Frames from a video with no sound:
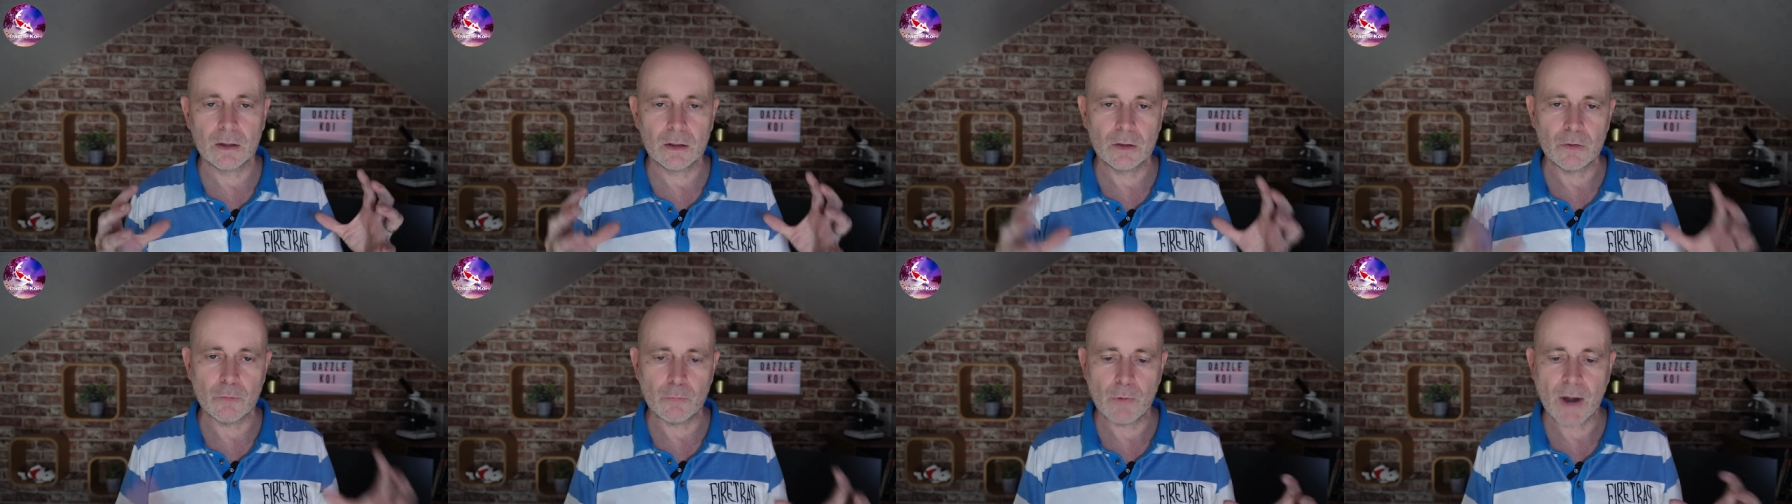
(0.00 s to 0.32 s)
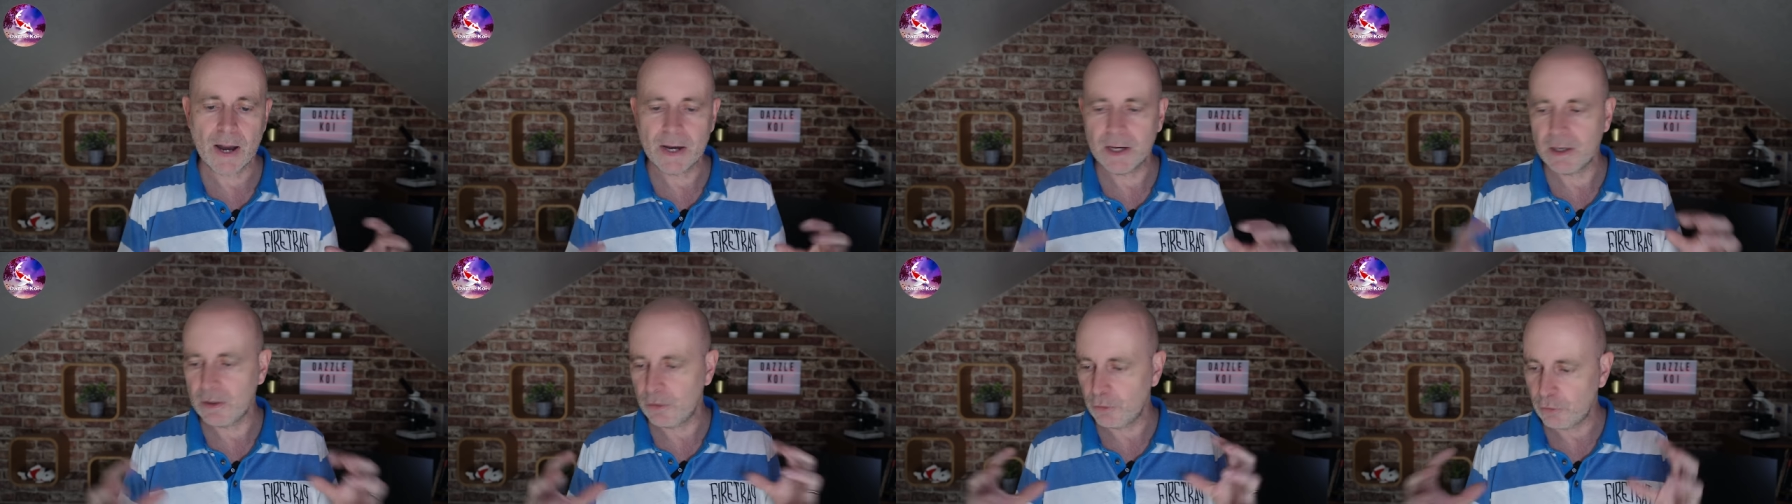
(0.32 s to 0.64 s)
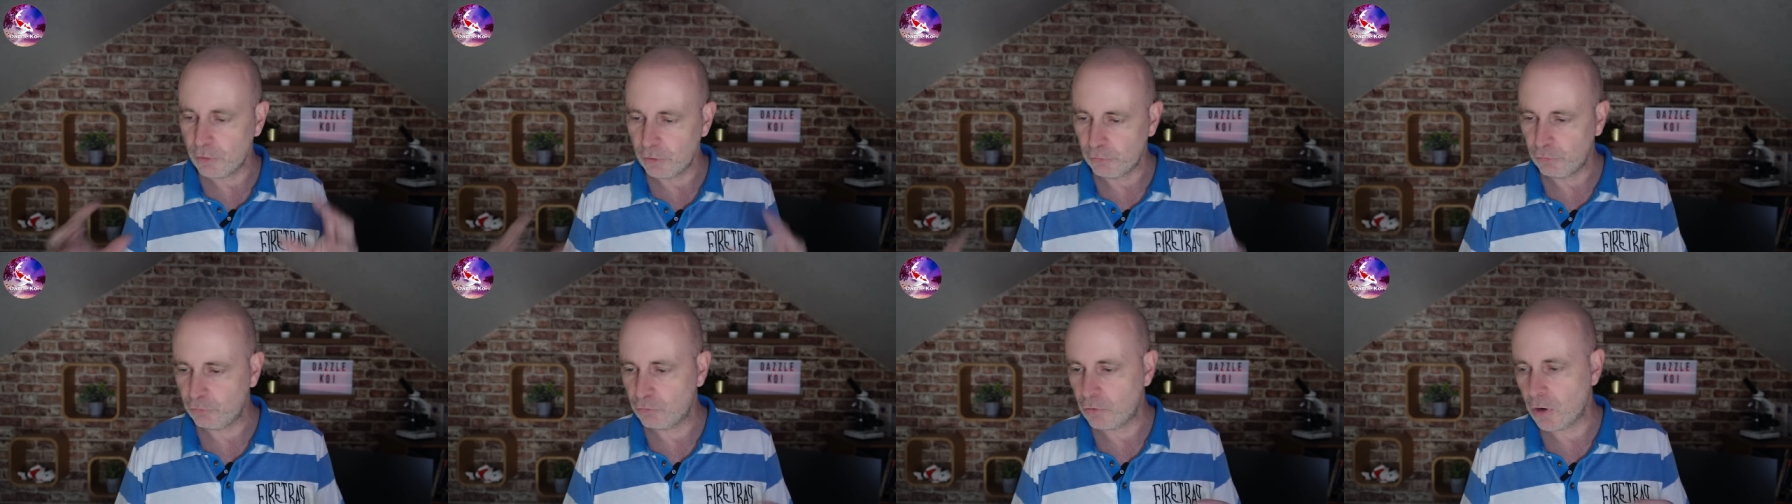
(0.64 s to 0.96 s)
The right
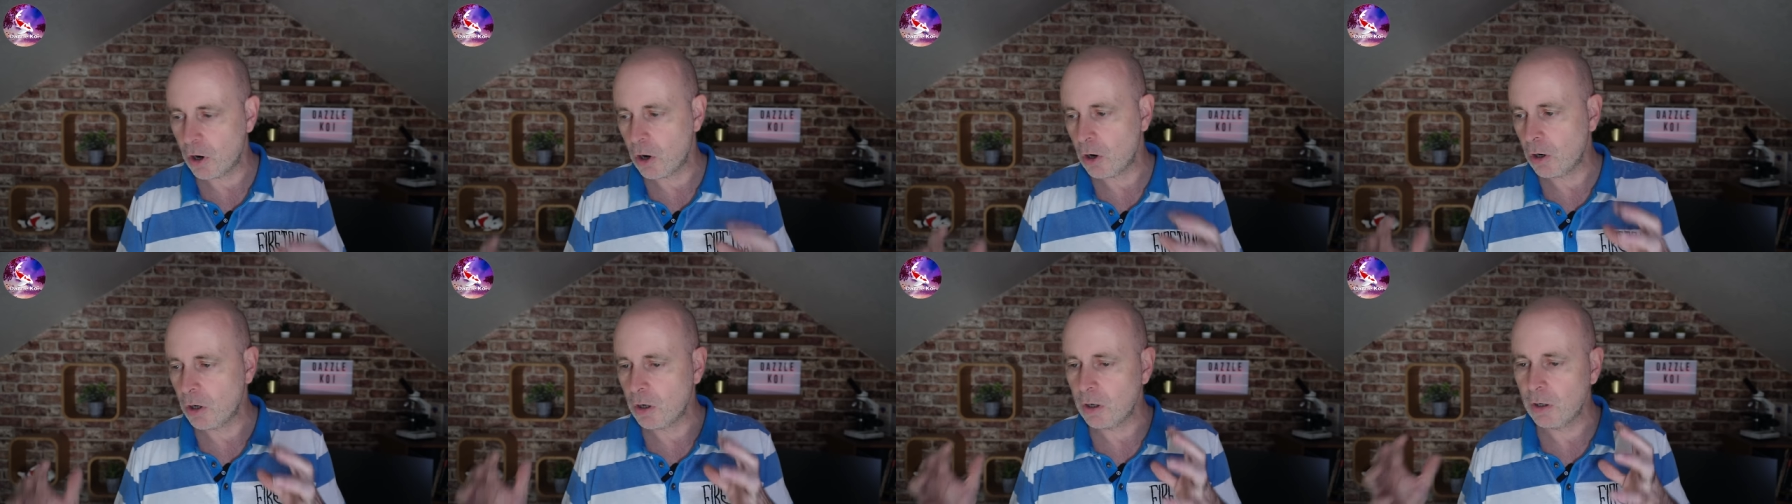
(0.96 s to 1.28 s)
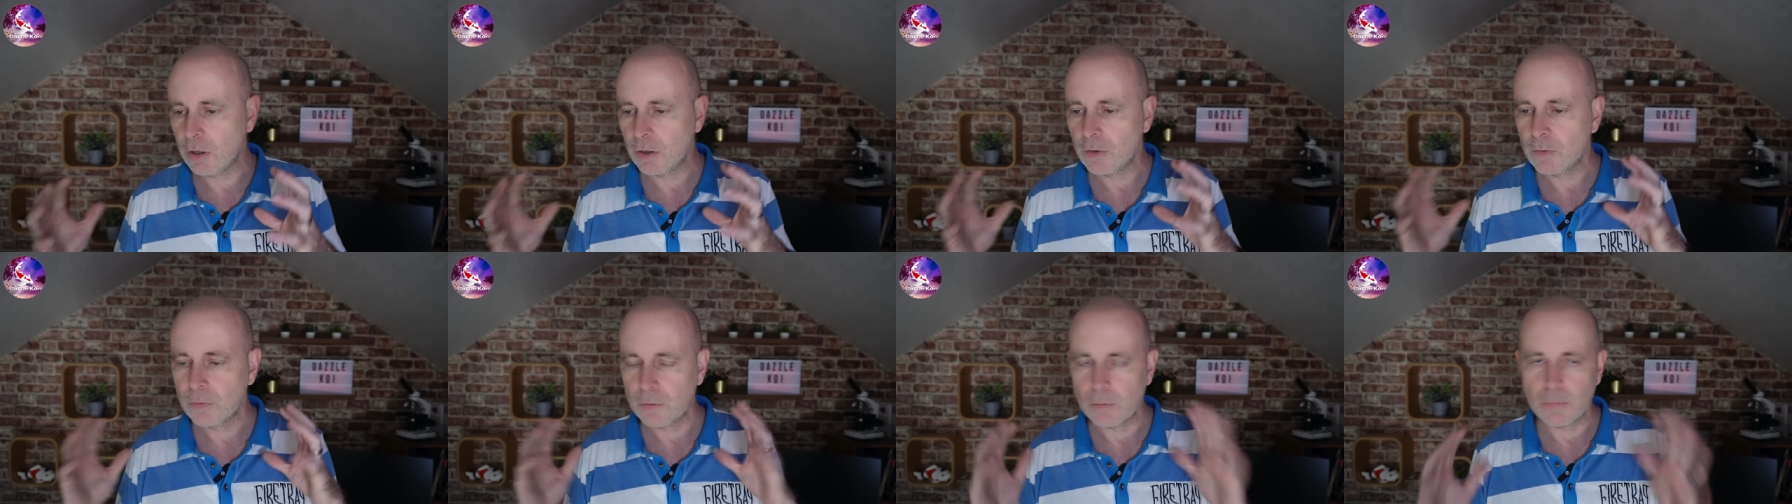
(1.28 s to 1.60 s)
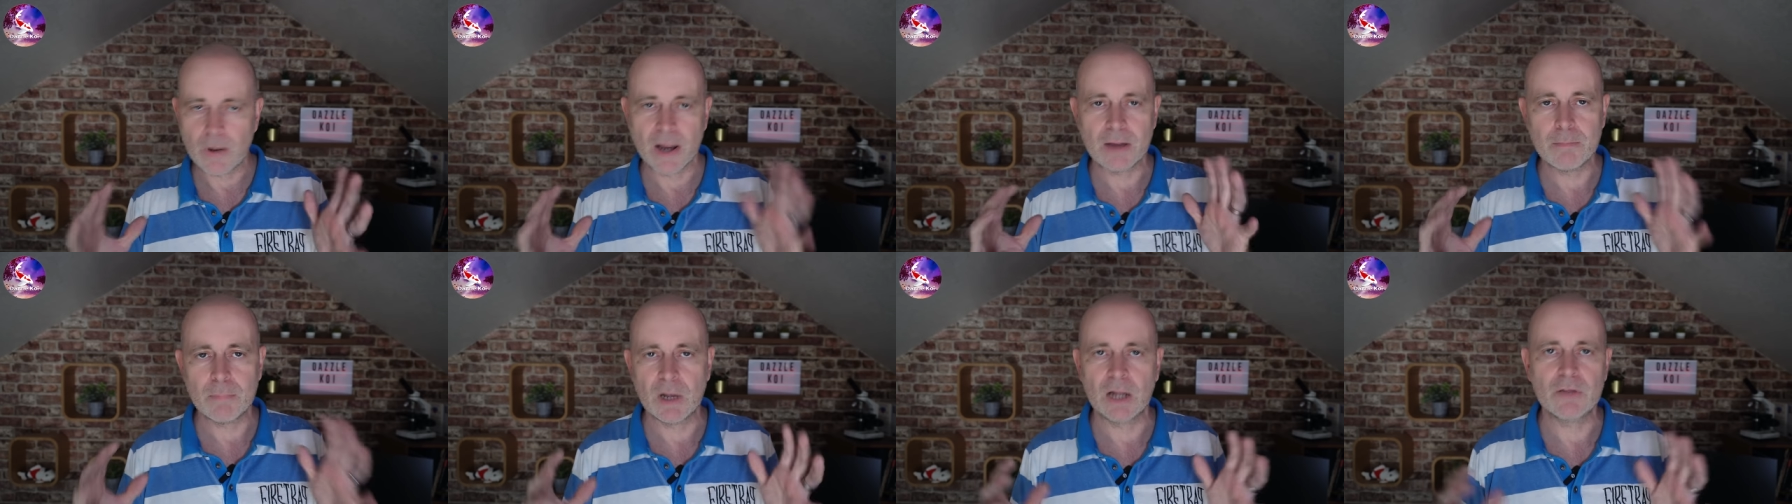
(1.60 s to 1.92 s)

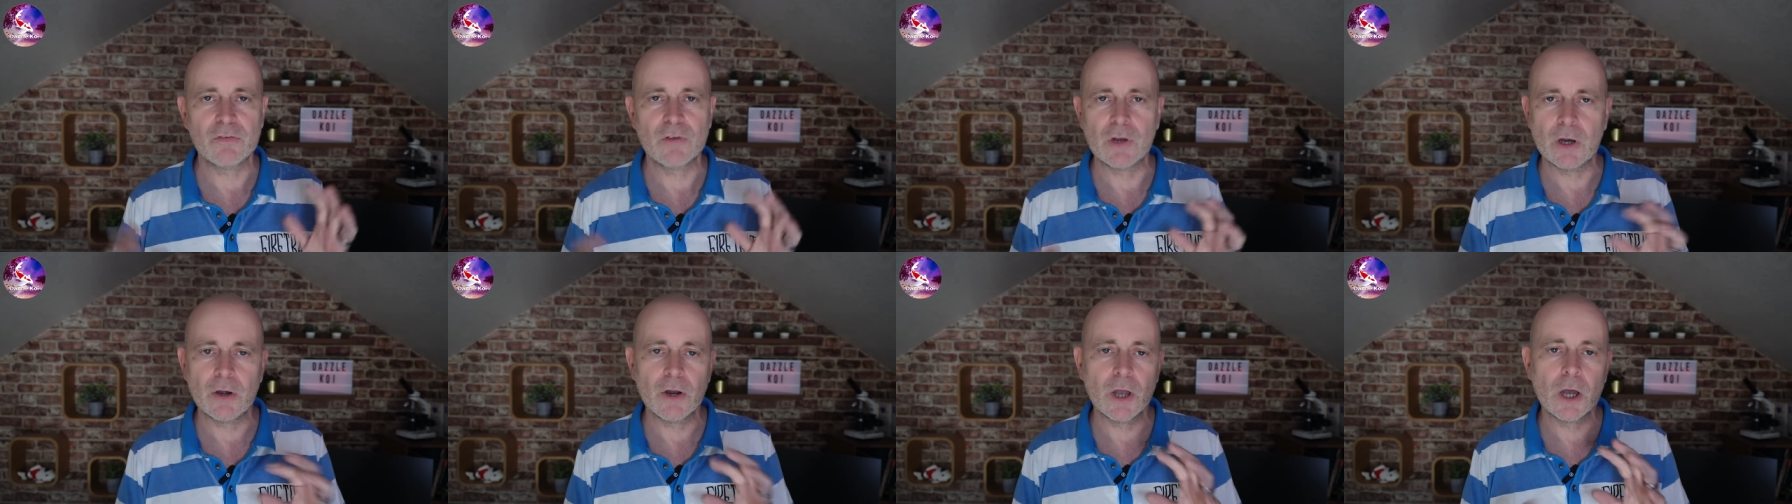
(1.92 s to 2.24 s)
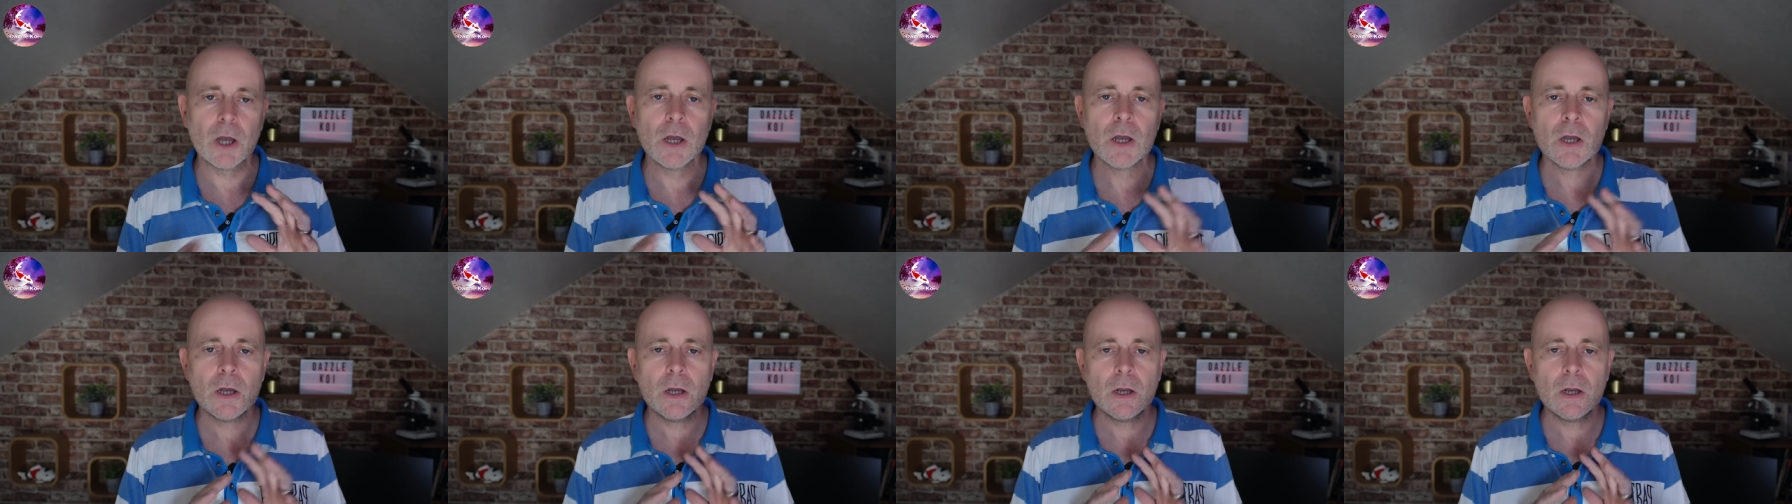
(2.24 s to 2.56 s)
bacteria.